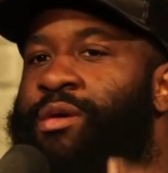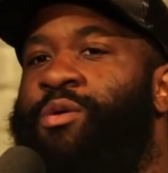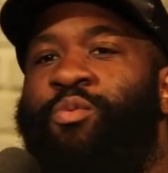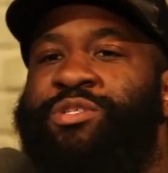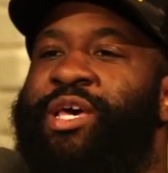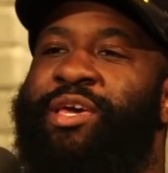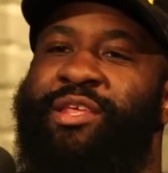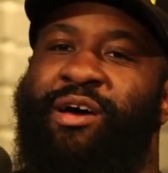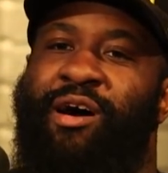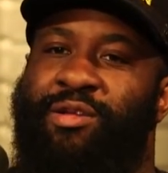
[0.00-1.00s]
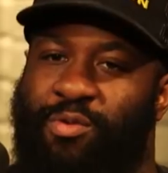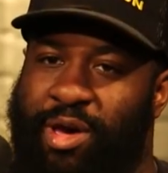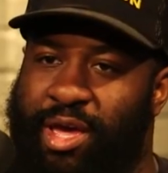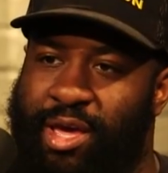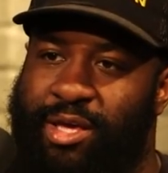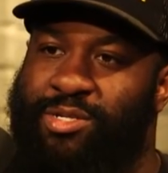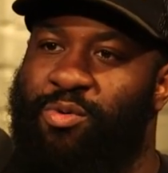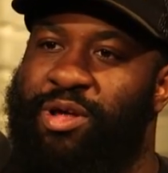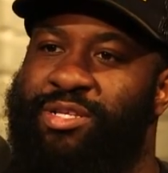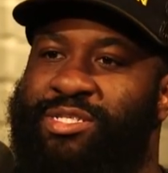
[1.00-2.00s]
we're taking it all away. So
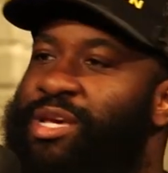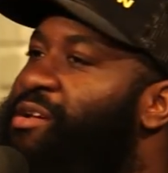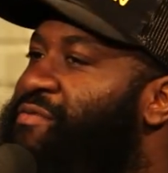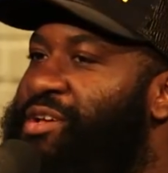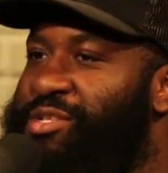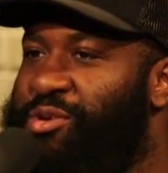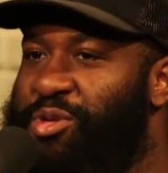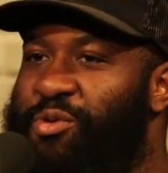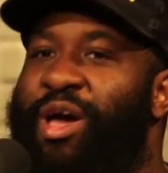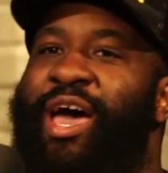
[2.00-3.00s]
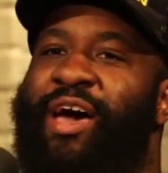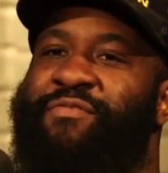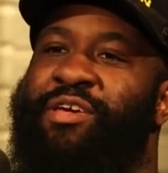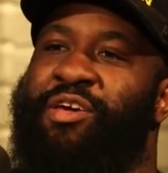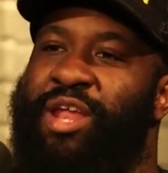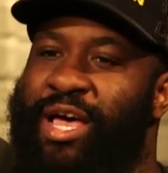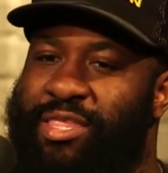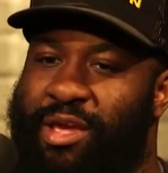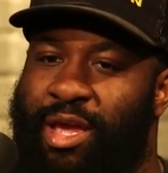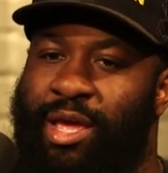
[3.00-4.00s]
what incentive do you have to get out
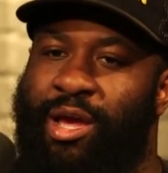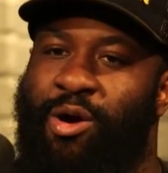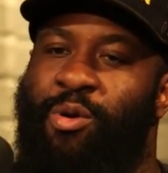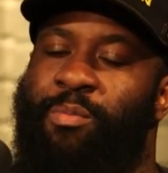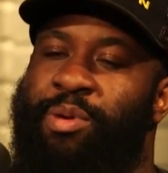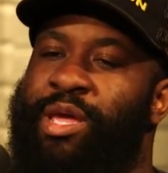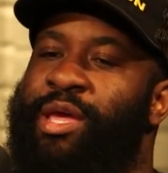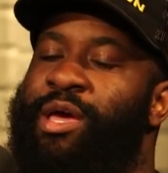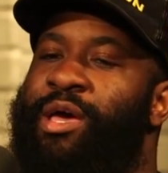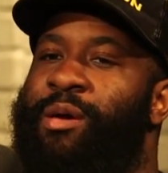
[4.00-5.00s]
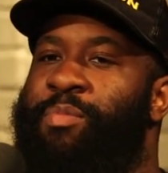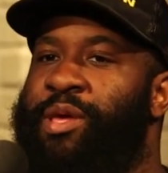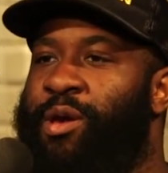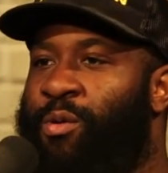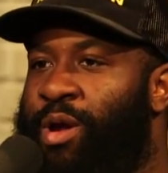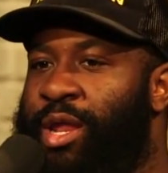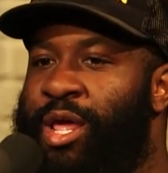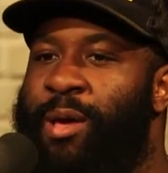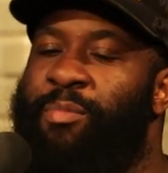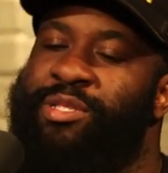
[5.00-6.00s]
there and go be great?
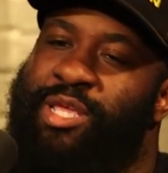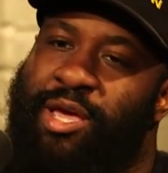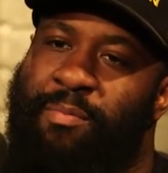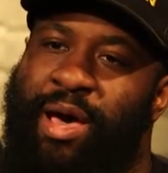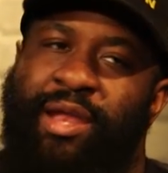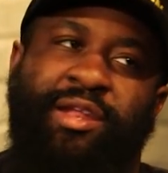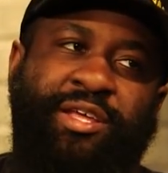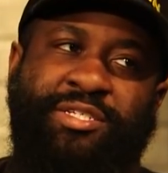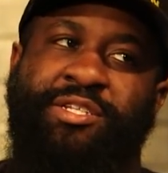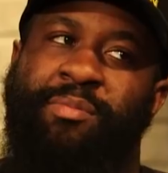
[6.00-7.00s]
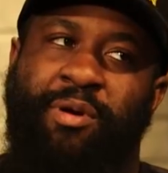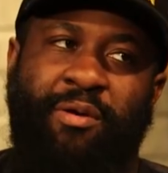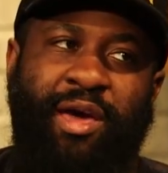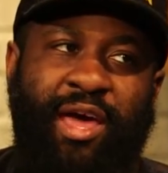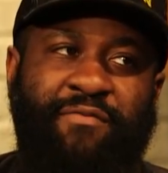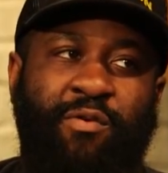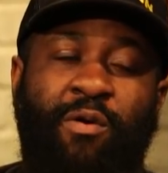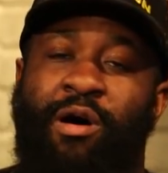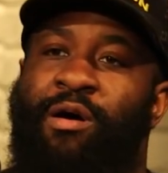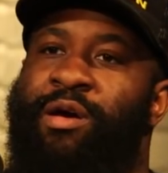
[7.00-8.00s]
But no. Think about it. It is a Democrat
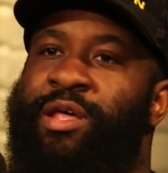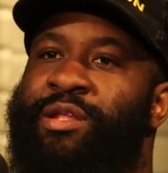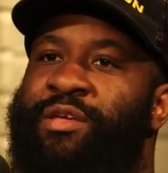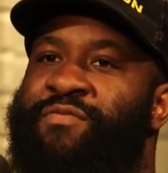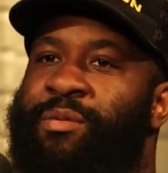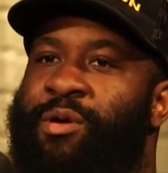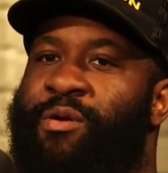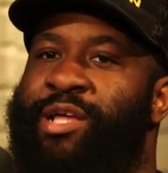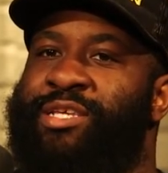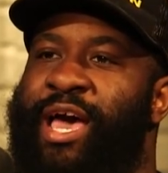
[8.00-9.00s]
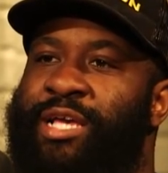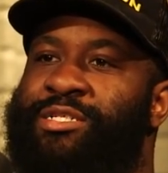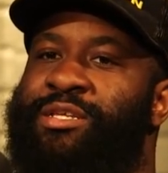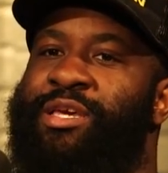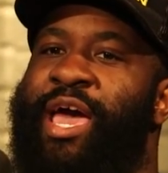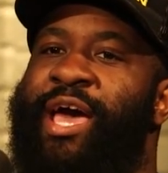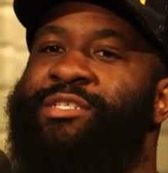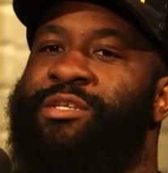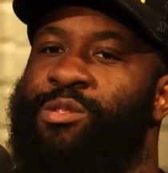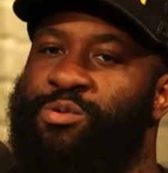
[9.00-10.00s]
after all. And if Democrats actually
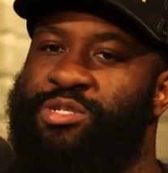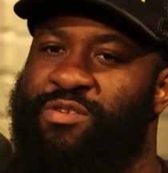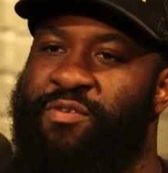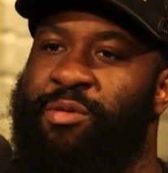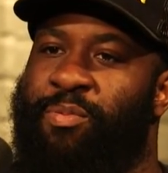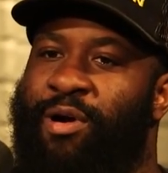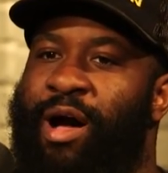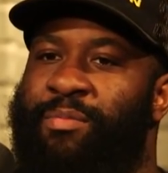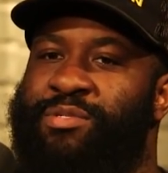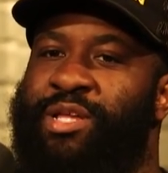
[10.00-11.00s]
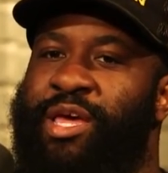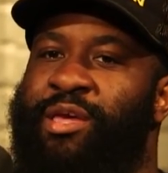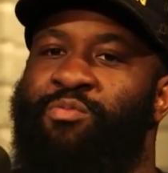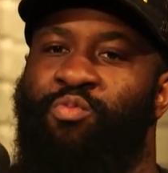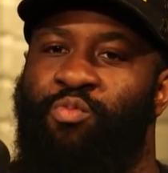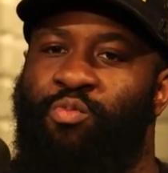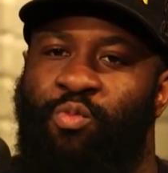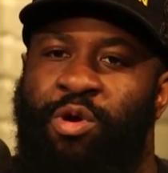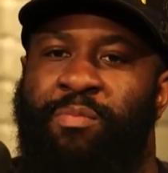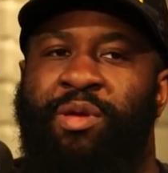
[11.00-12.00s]
had solutions for the problems, they
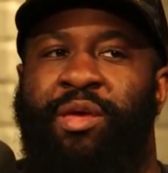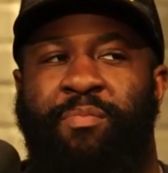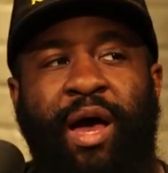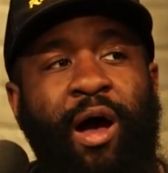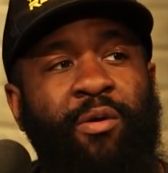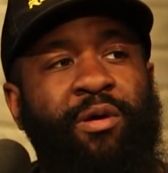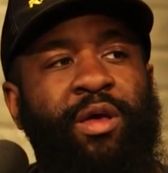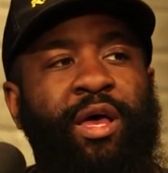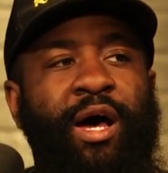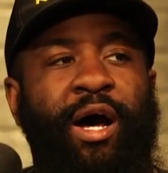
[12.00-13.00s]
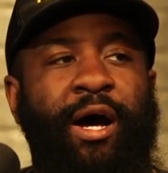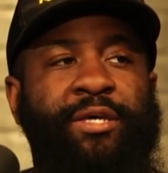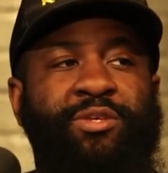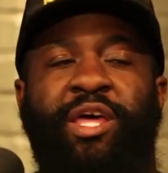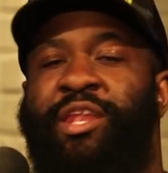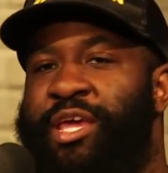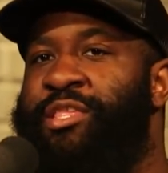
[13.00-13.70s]
wouldn't be in power. So they need